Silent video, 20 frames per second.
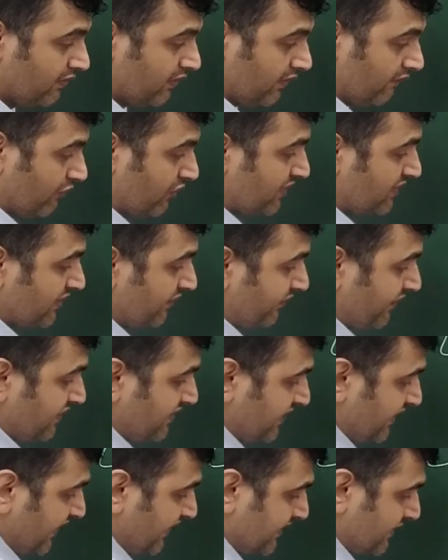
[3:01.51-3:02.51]
And what is the
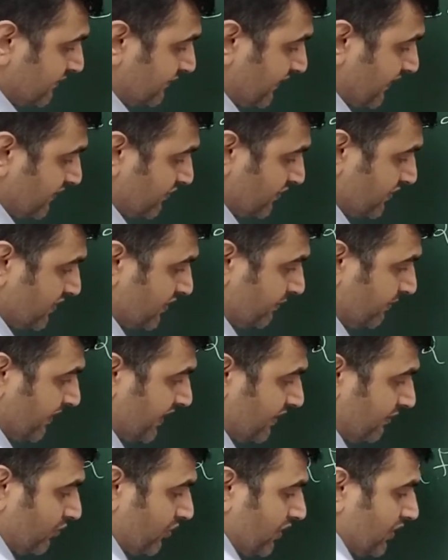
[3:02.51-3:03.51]
function x square? So it's a
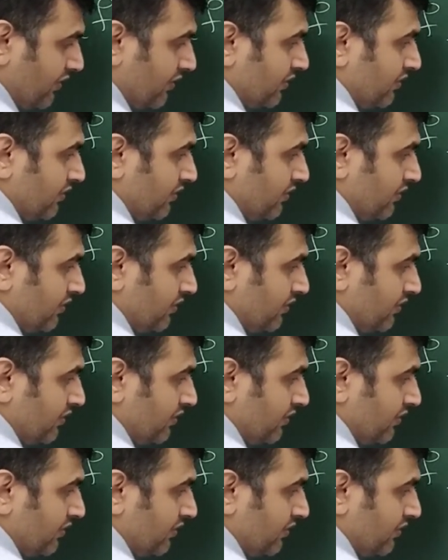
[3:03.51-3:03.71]
parabola.